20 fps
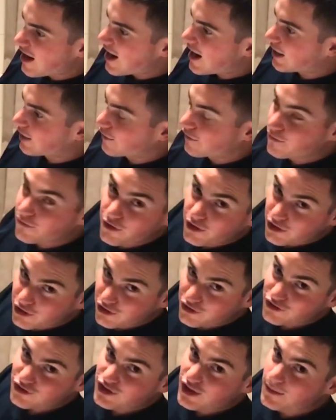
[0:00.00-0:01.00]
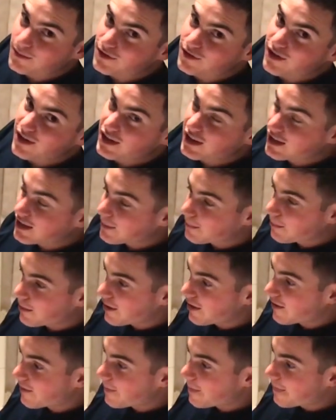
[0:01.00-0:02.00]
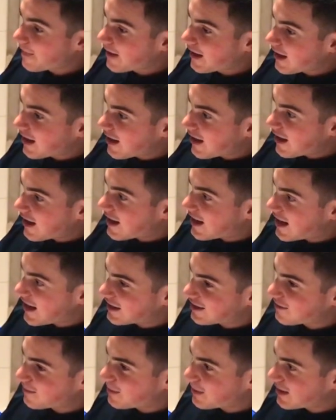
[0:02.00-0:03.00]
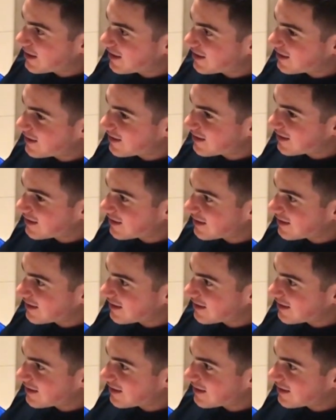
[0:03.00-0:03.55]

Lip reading: on vertical jump training, but I haven't